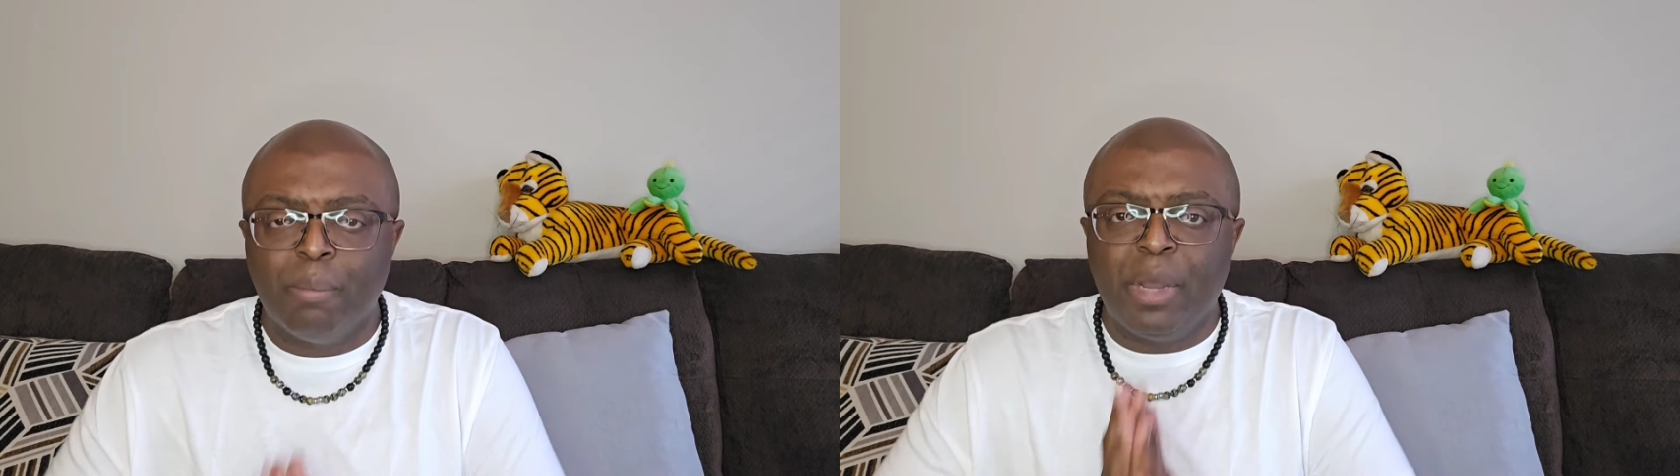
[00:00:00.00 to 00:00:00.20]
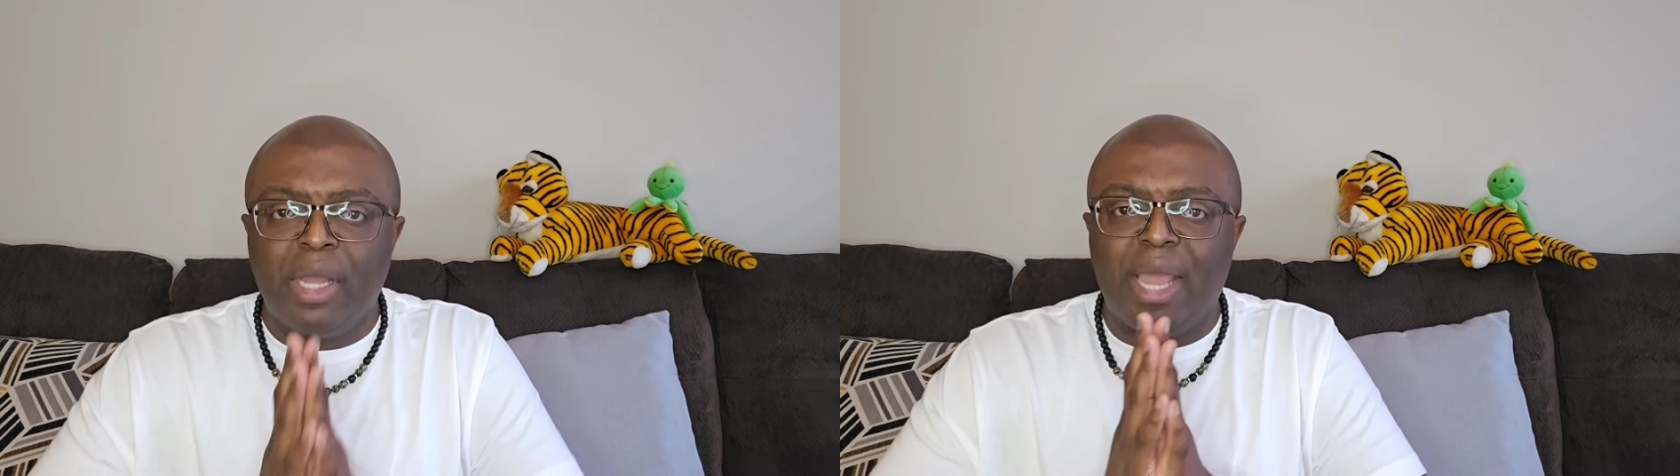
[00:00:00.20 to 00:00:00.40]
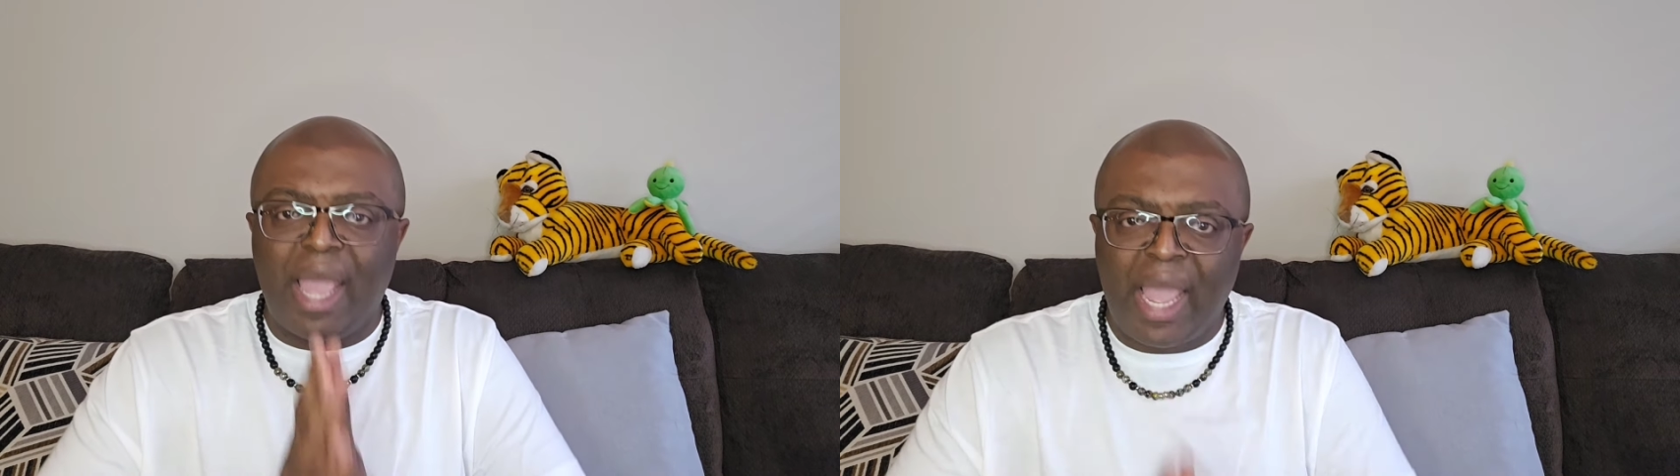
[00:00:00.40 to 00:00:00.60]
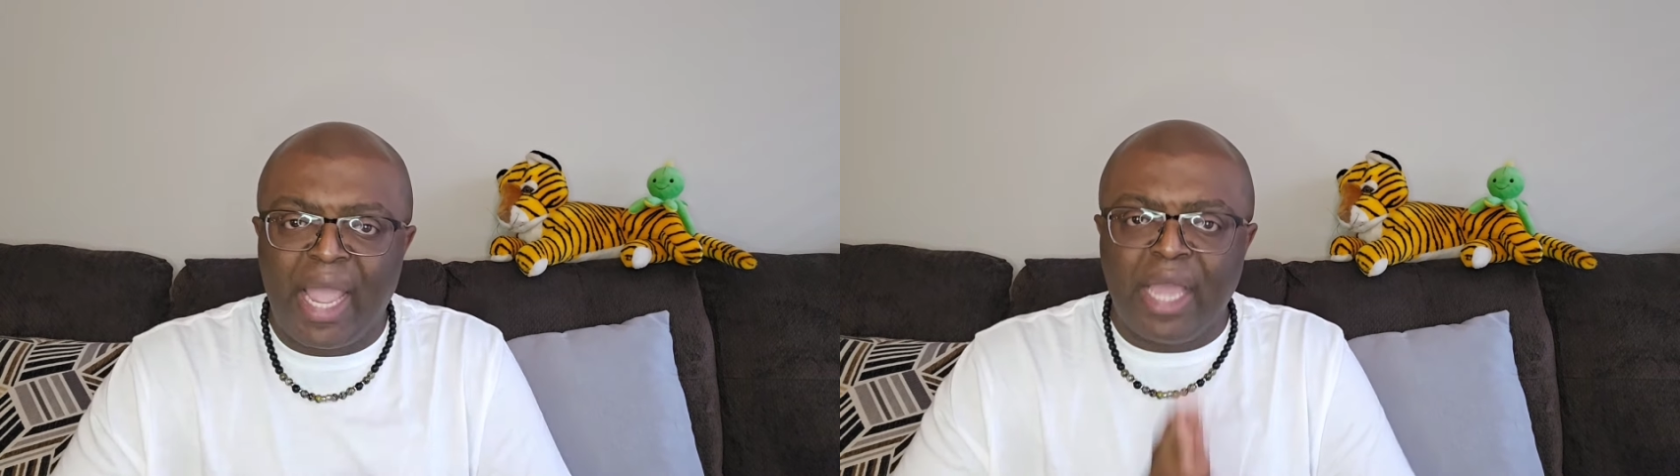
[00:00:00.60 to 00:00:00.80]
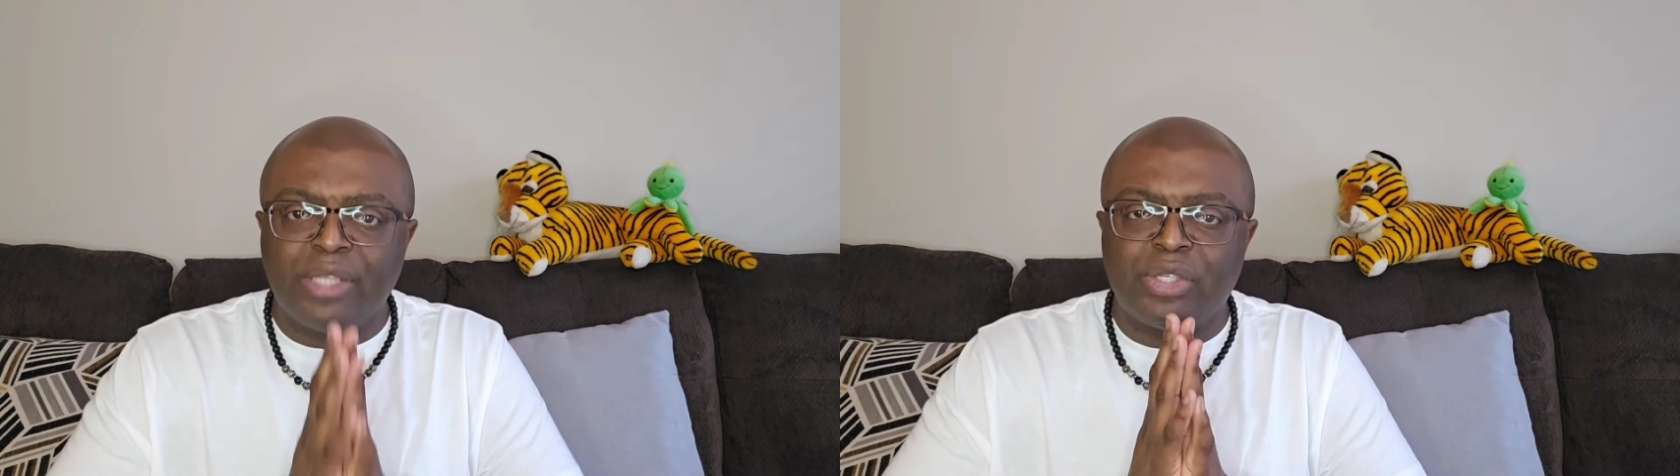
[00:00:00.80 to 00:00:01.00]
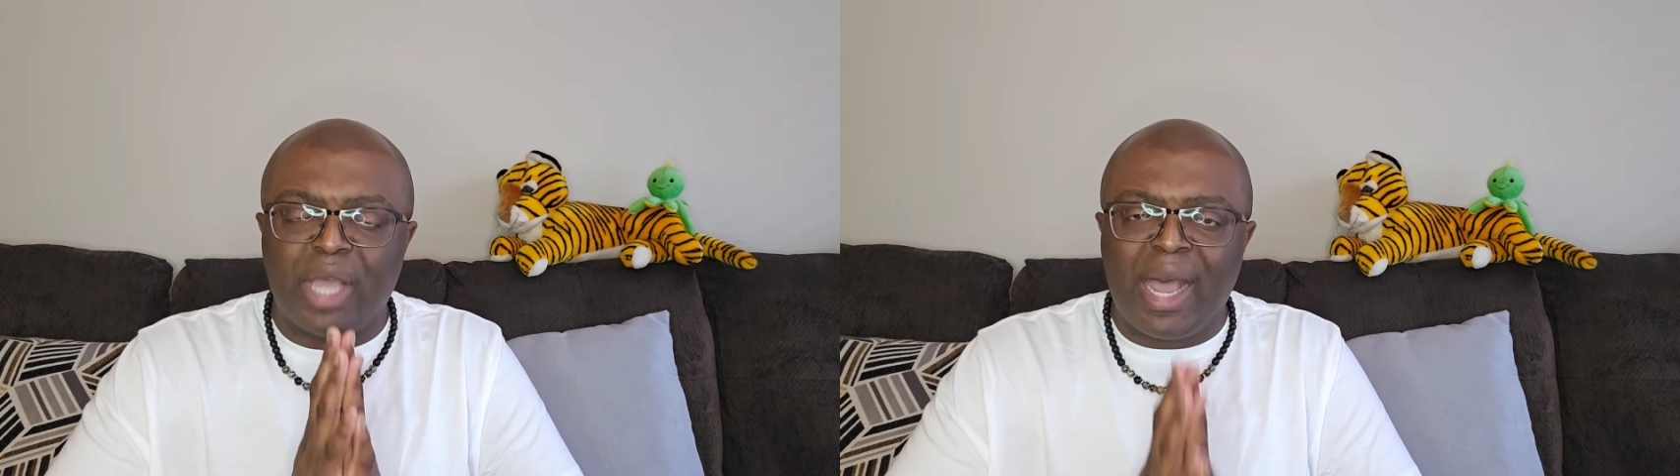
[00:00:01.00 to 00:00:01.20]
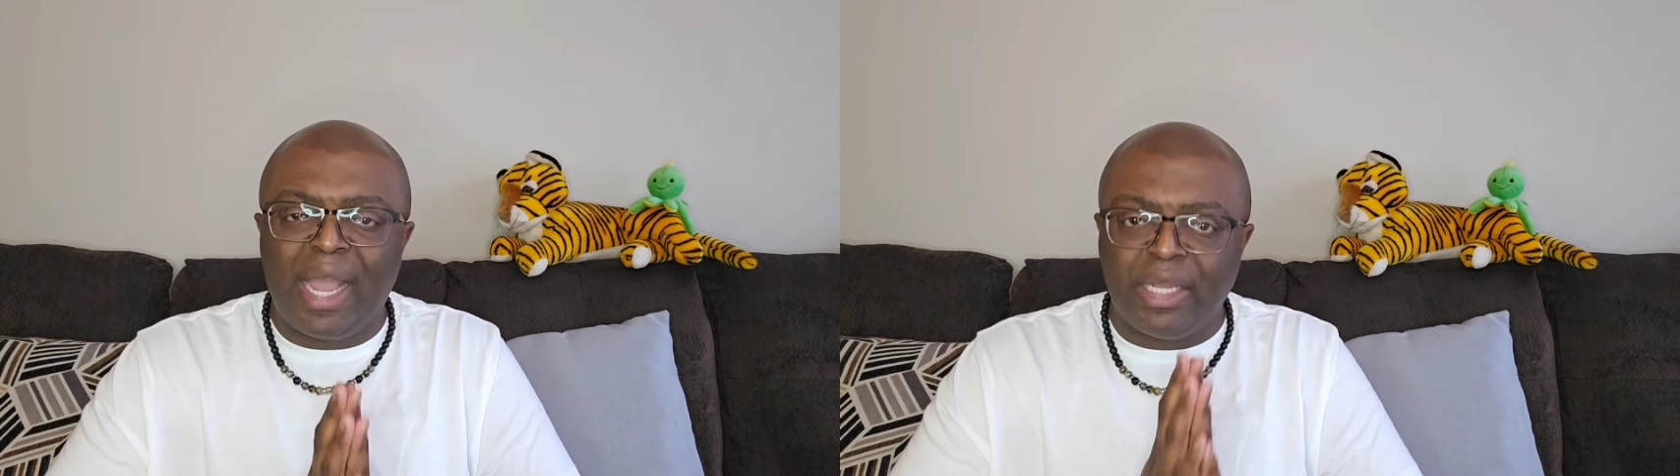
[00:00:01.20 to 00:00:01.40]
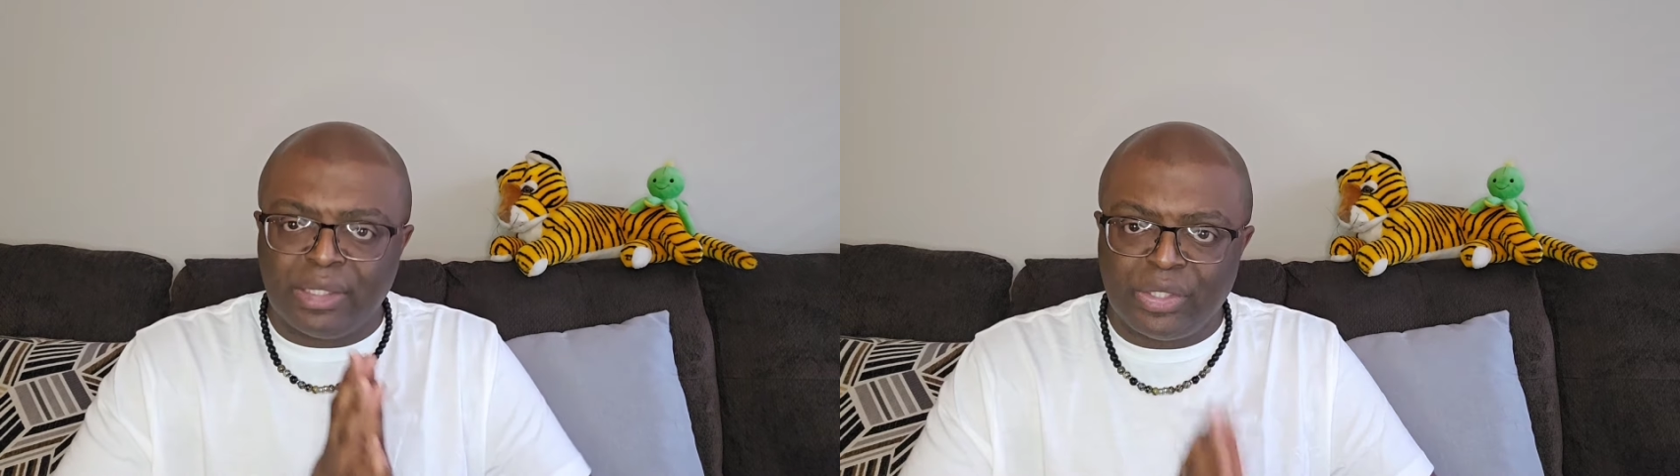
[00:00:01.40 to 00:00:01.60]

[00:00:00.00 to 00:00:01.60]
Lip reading: But as I